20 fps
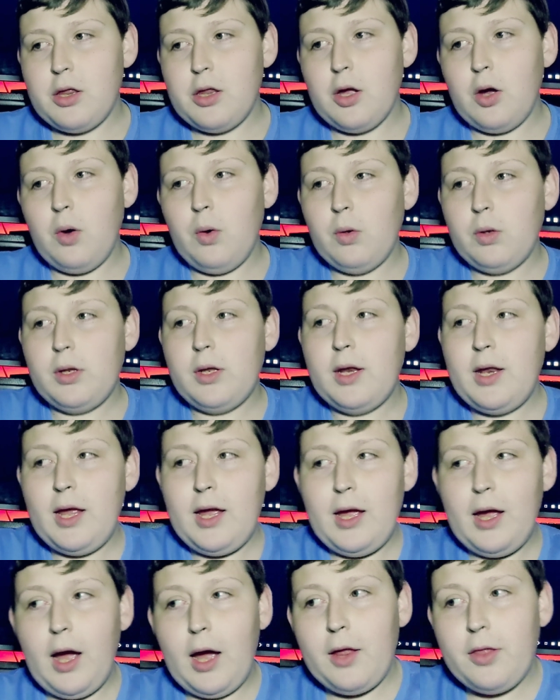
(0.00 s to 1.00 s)
so
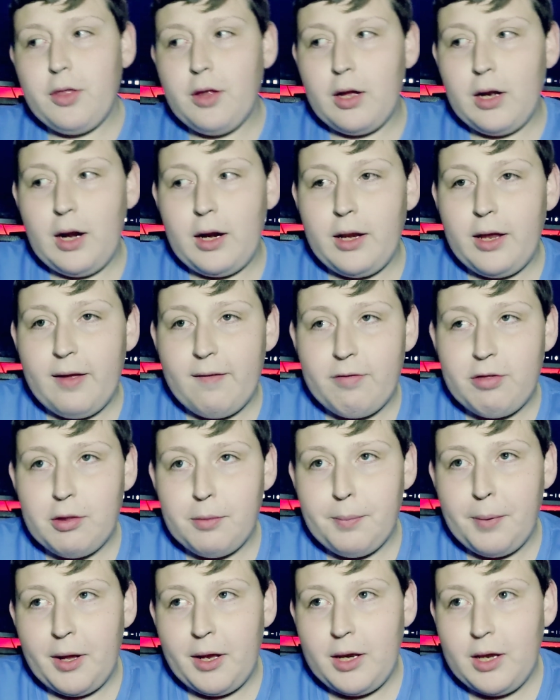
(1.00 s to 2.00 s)
today I thought I'd give
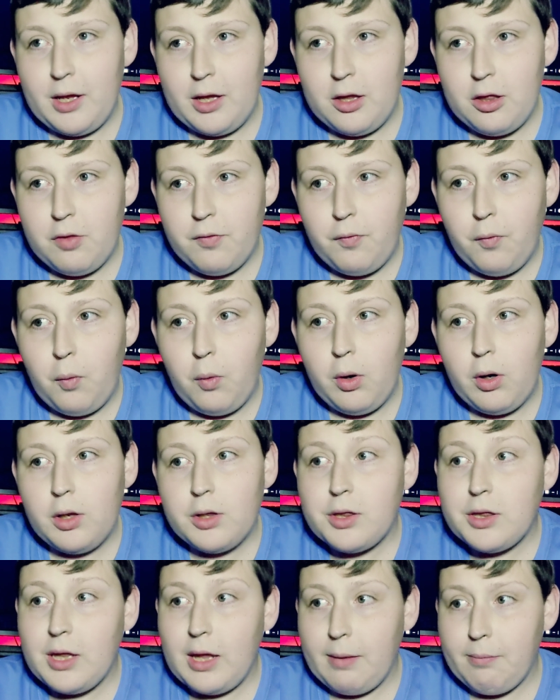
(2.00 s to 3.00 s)
some ideas for
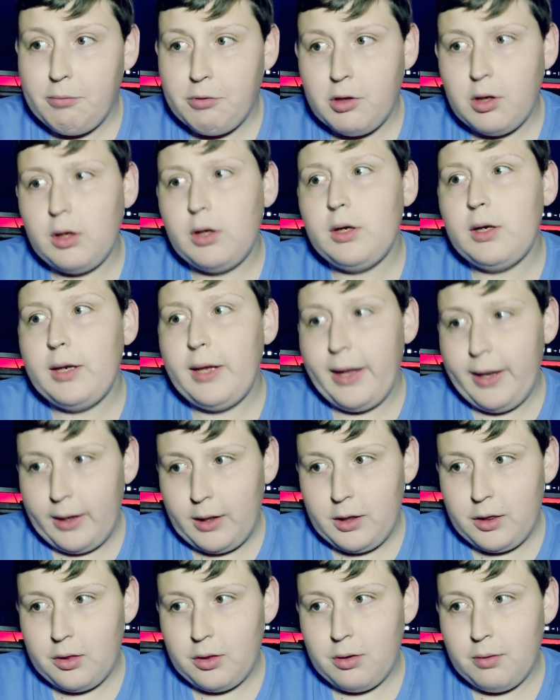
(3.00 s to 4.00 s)
Samsung
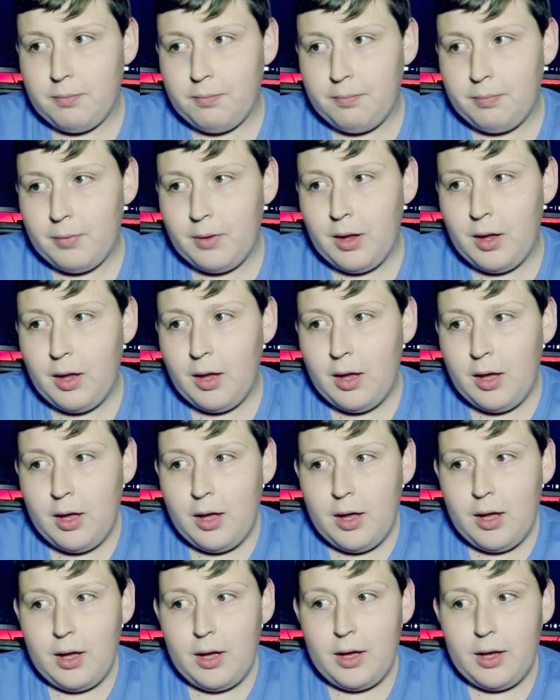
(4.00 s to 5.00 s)
DeX.
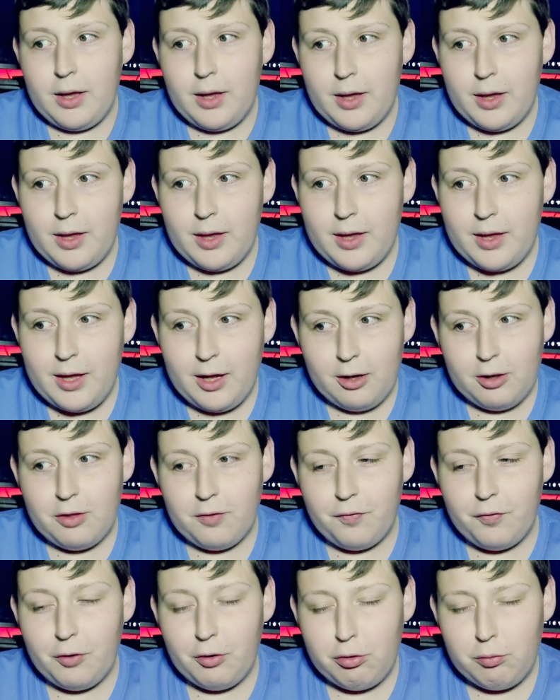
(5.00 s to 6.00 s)
Here's
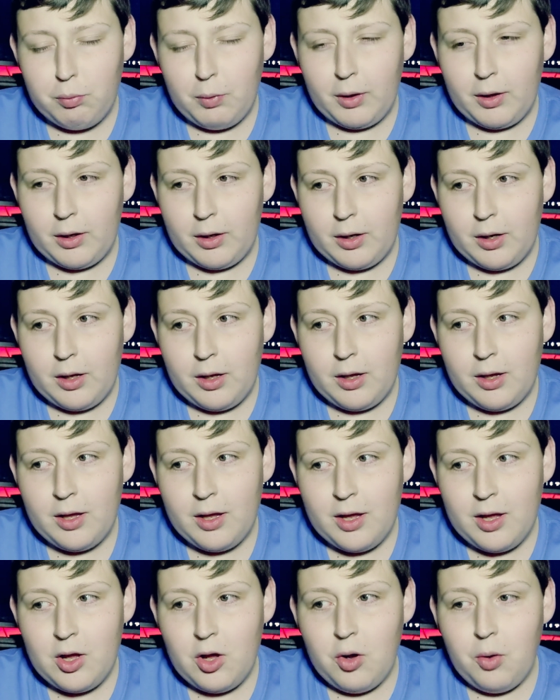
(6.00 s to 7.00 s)
the first one.
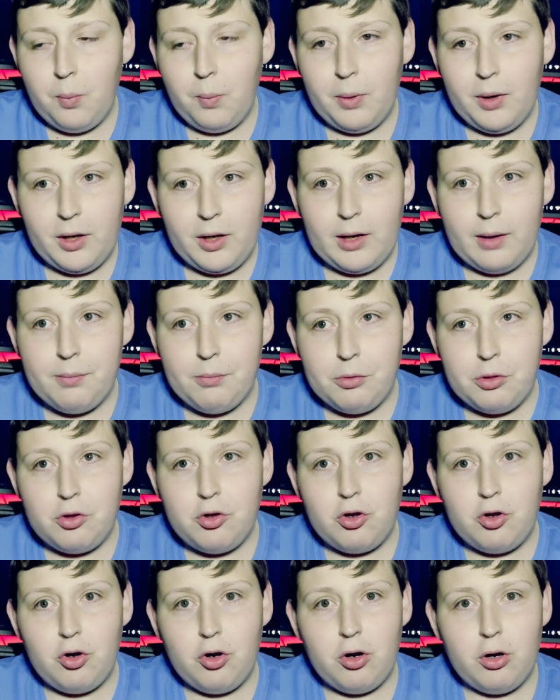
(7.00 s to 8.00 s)
When it comes
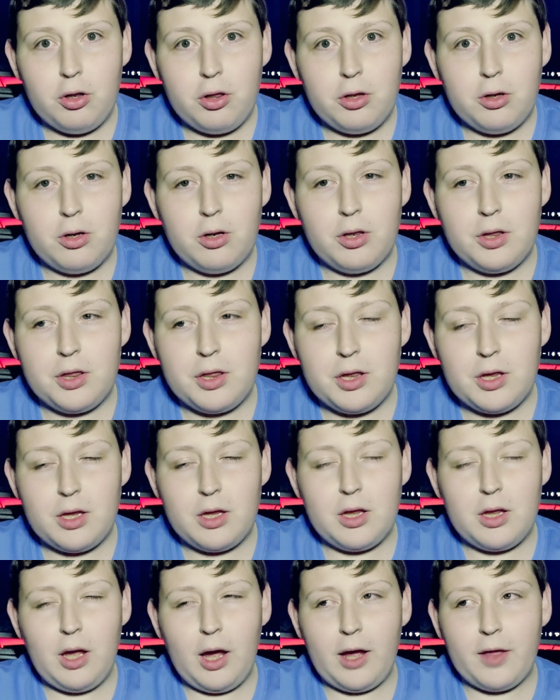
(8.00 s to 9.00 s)
to cursors,
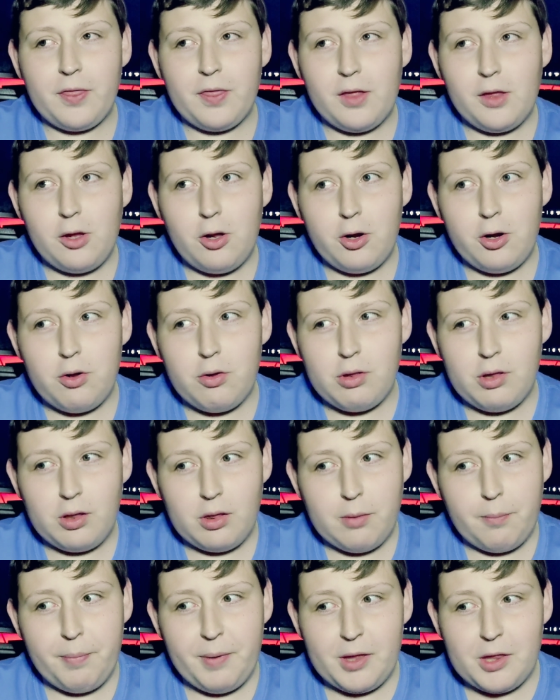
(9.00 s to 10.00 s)
I think you're
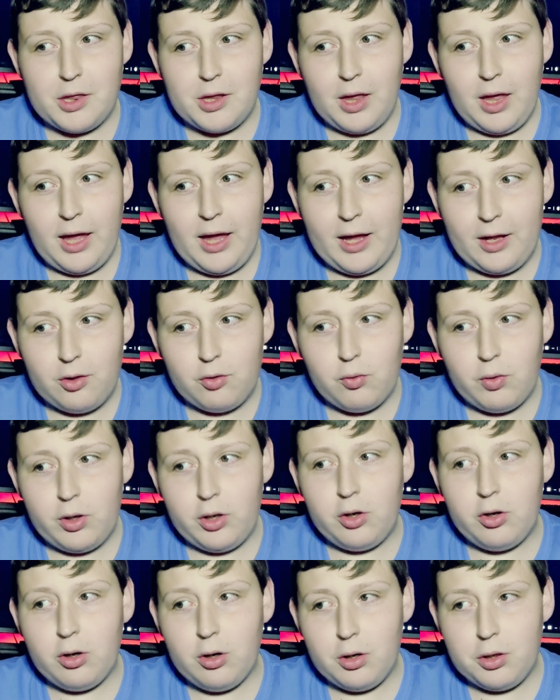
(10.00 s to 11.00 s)
using the basic
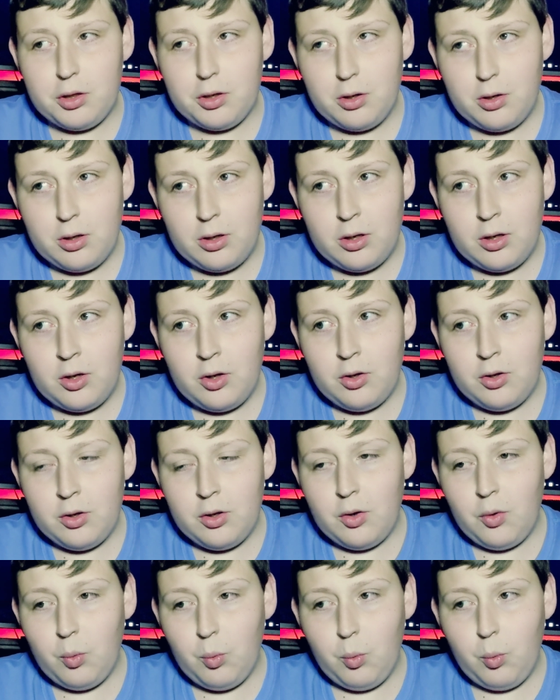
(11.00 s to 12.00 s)
Android cursor,
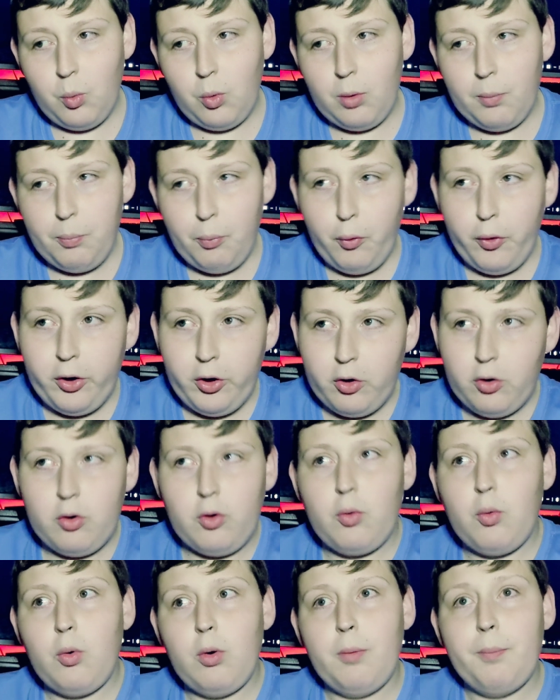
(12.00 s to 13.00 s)
or
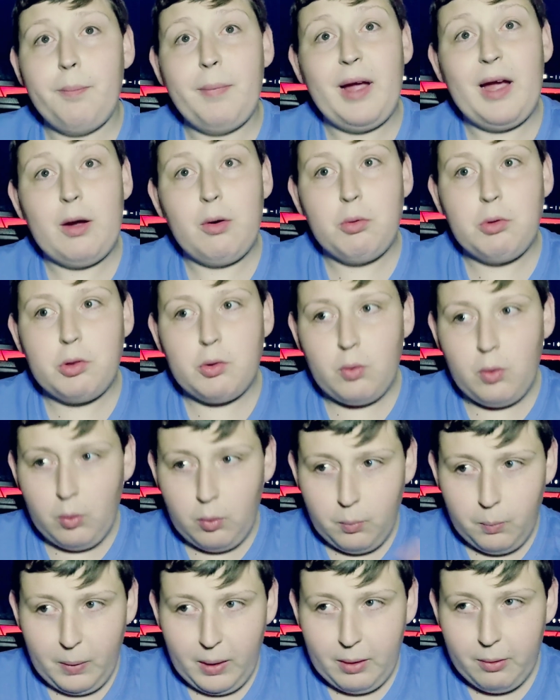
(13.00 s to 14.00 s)
pointer, or mouse,
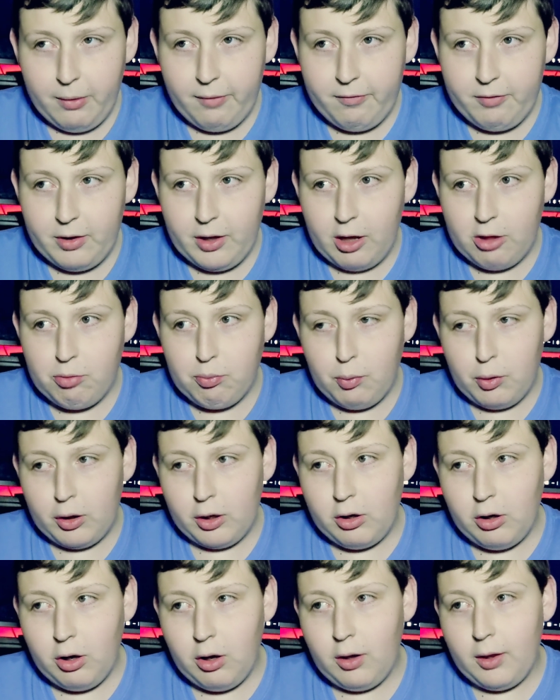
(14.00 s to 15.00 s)
or however you guys want to